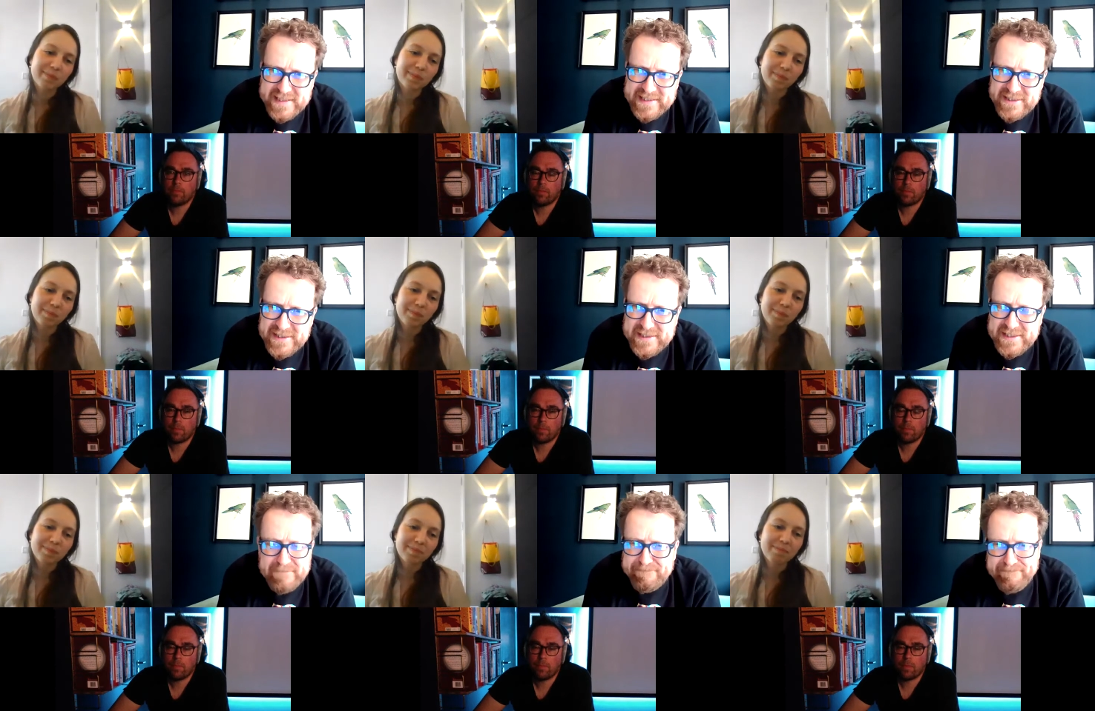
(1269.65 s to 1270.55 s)
Speaker 1: it
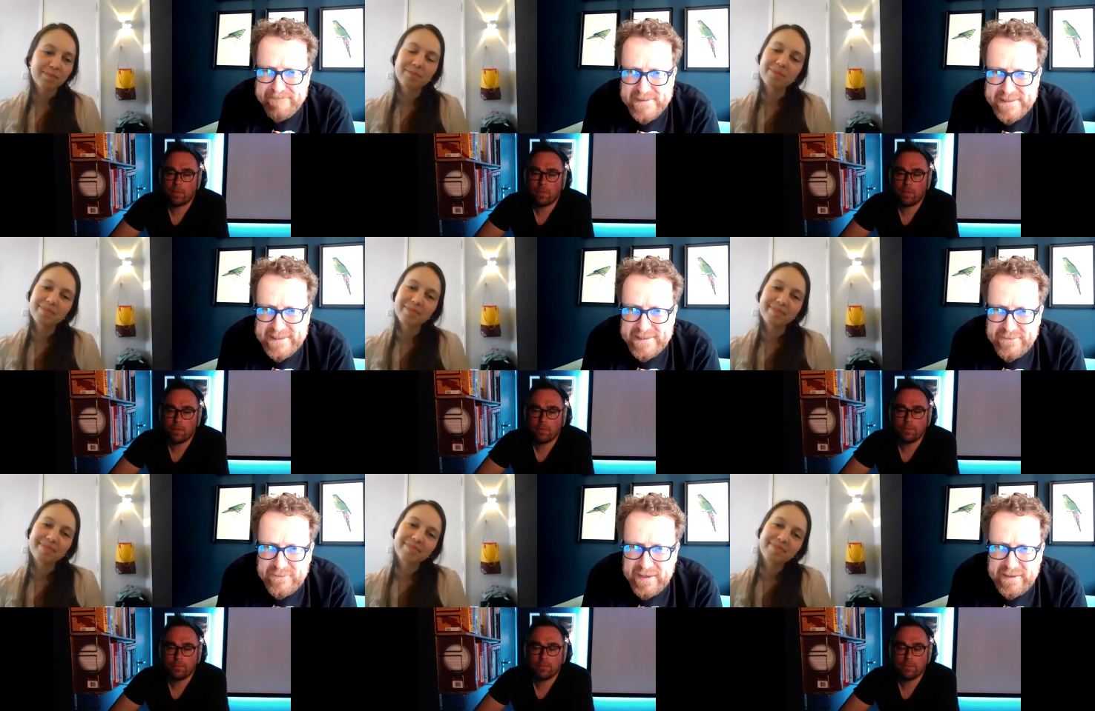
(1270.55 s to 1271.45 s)
just um,
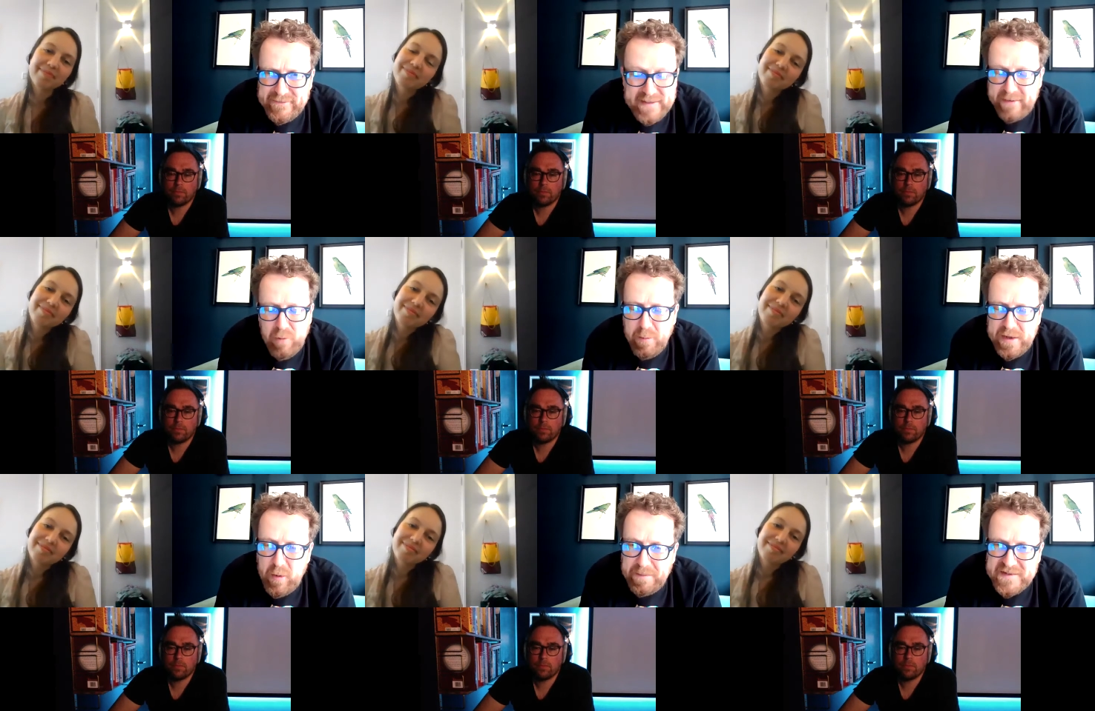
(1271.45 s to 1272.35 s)
yeah, what
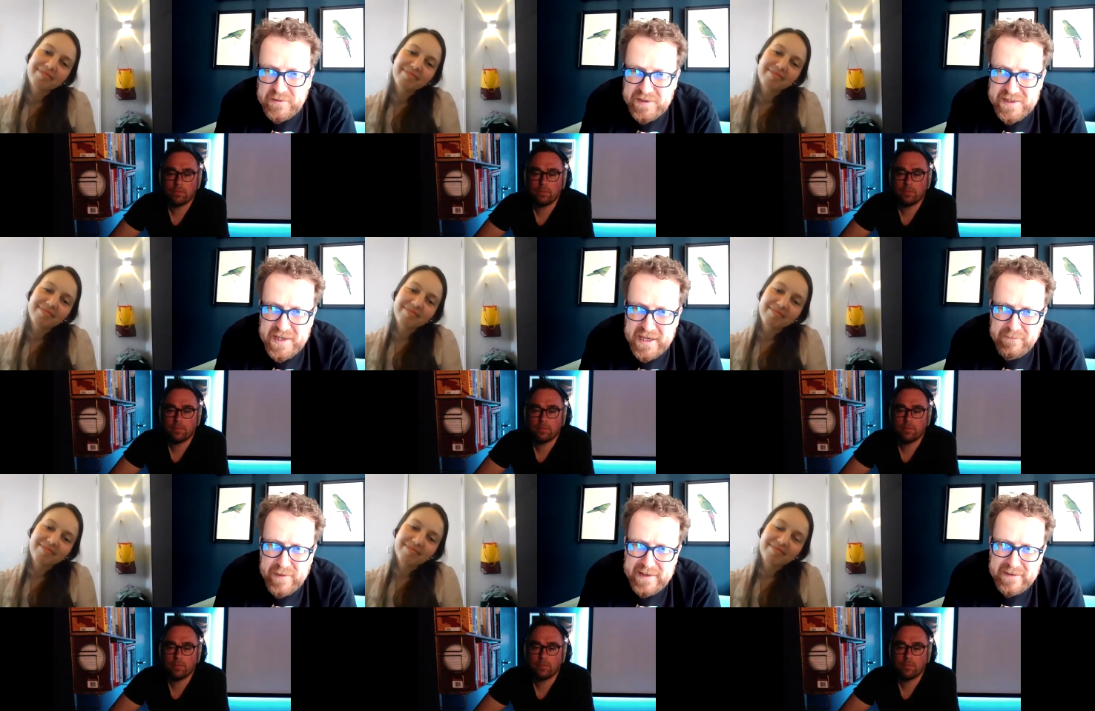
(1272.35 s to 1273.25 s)
were you up to at the
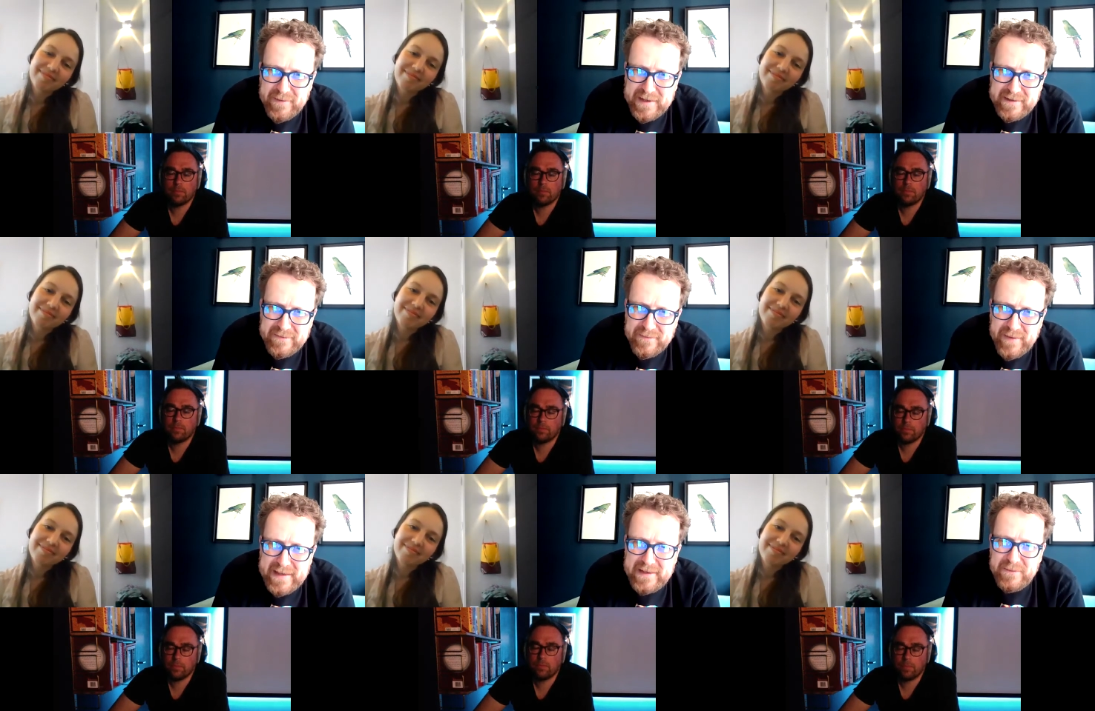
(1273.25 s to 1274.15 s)
time when when
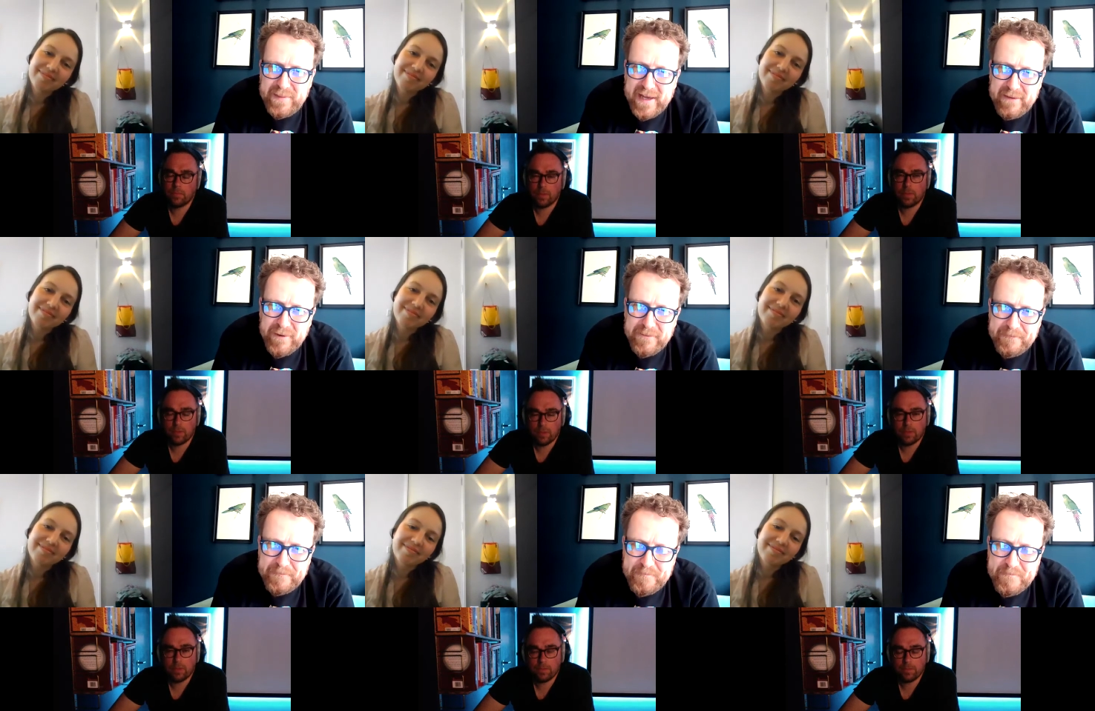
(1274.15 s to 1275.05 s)
when you became one?
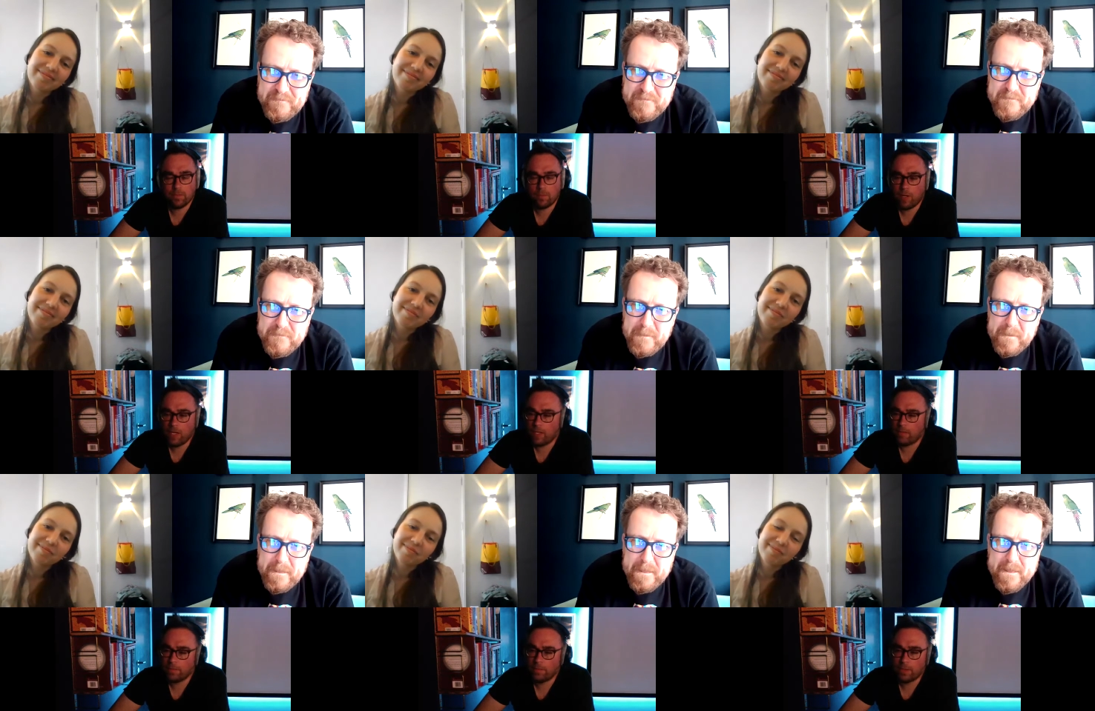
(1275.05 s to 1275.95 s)
Speaker 2: Well,
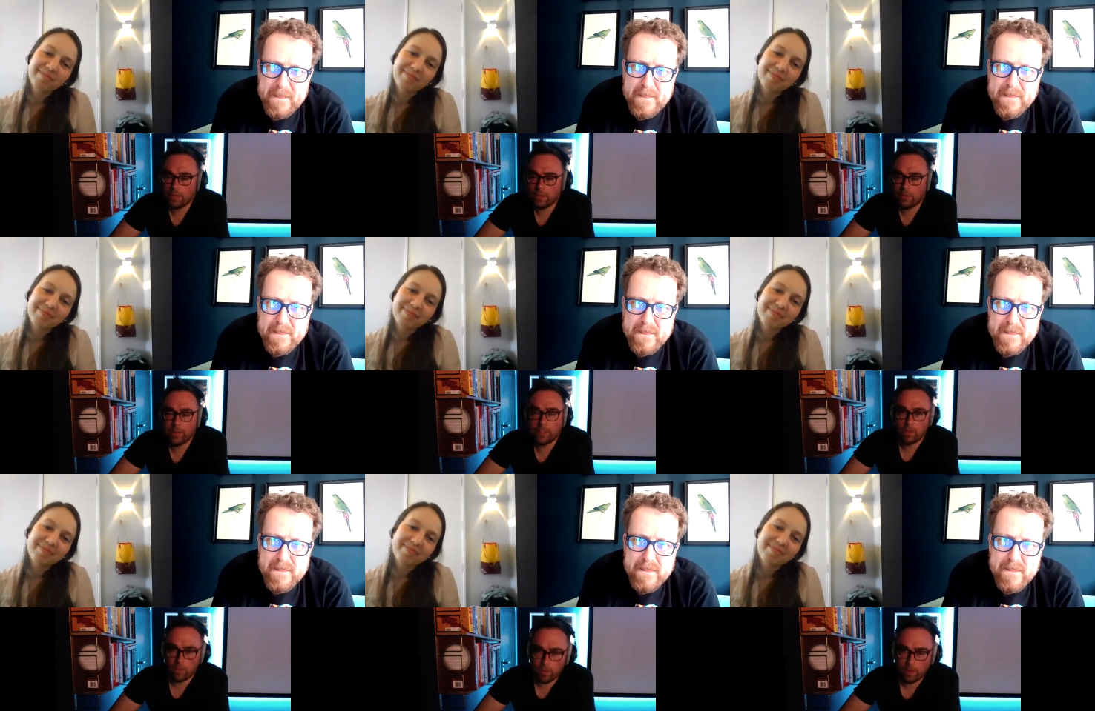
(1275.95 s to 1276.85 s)
you want me to go
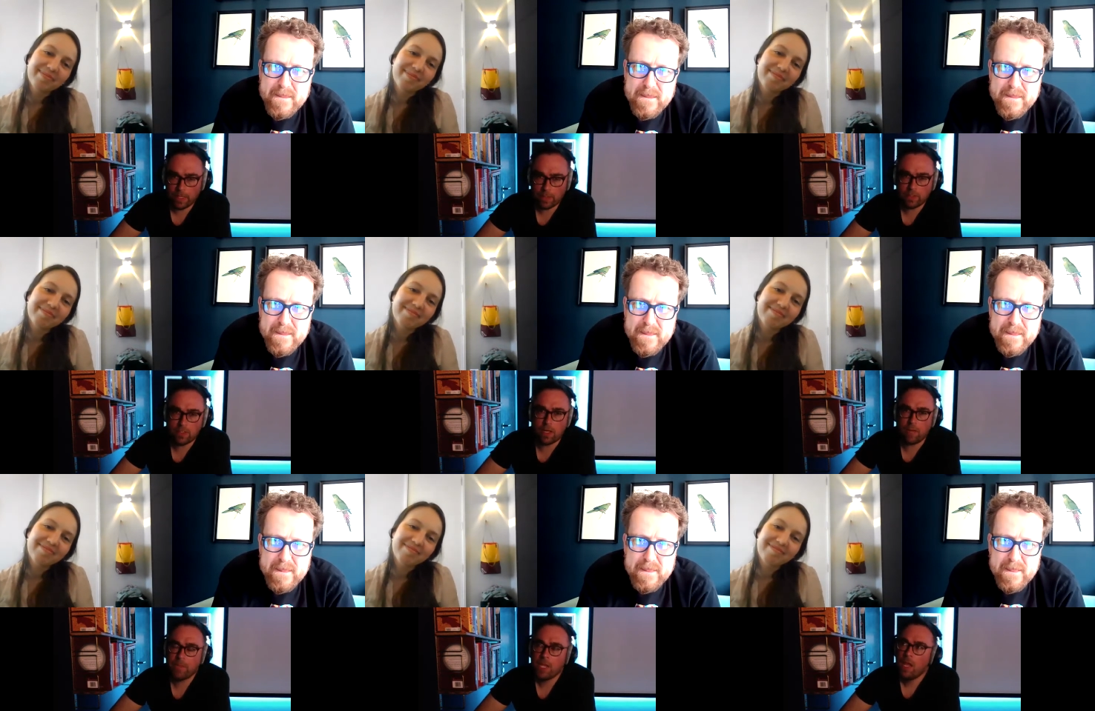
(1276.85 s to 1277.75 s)
all the way back to the start?
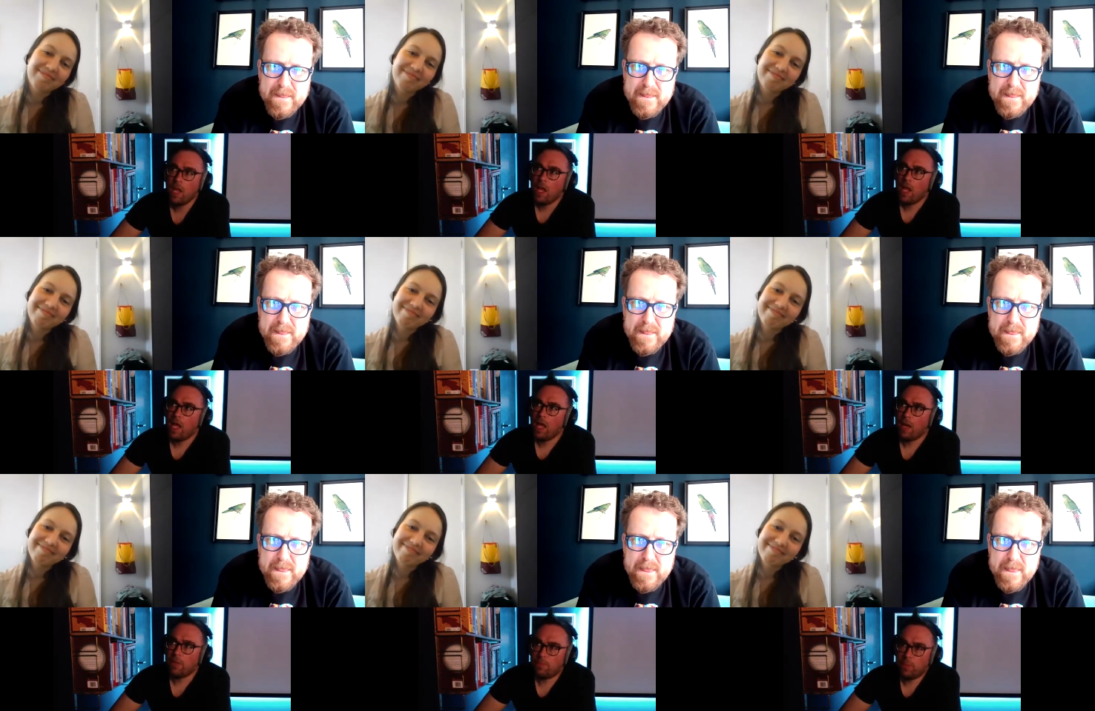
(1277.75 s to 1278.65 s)
I
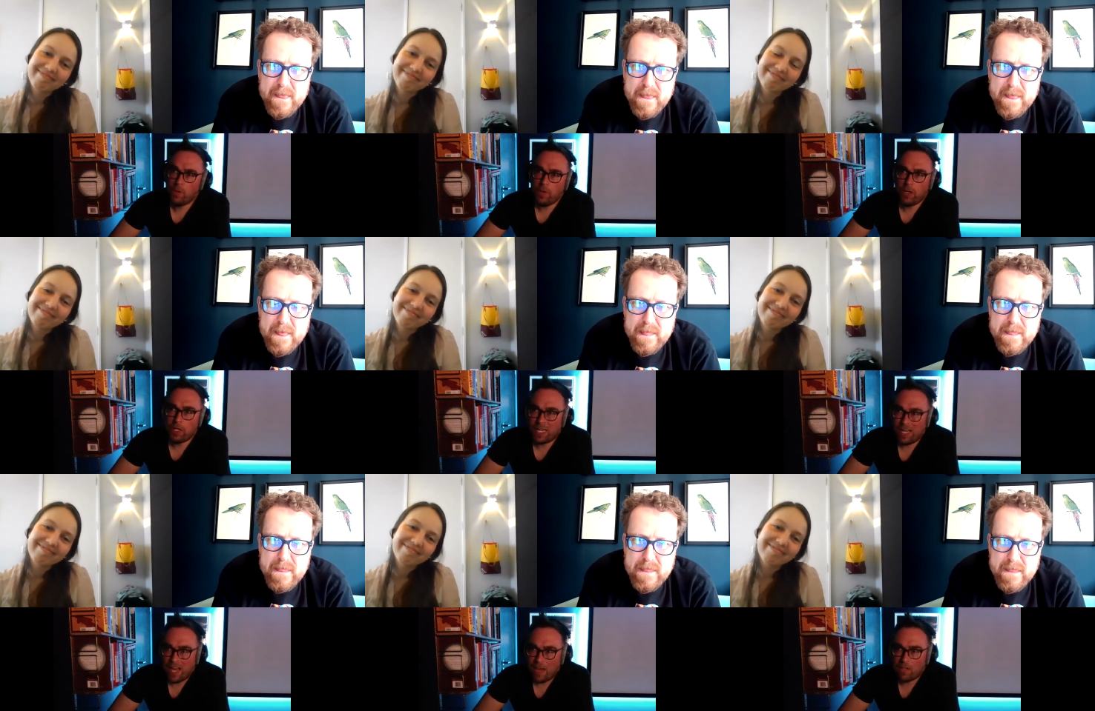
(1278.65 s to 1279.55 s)
was born on a
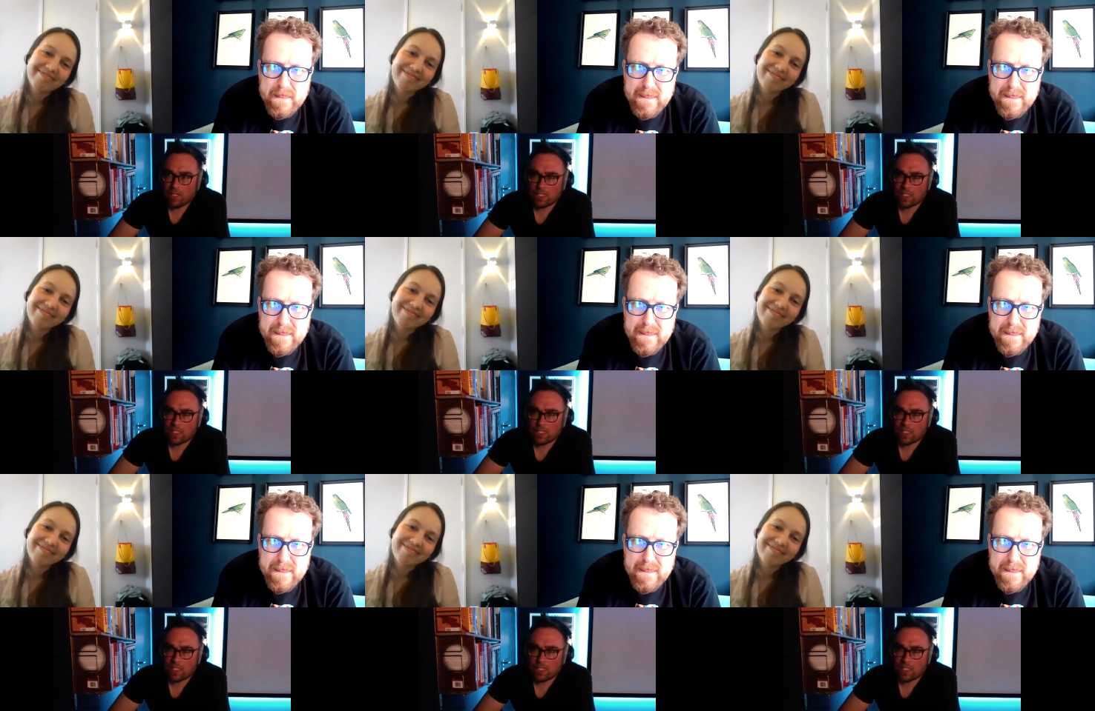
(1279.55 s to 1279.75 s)
cloudless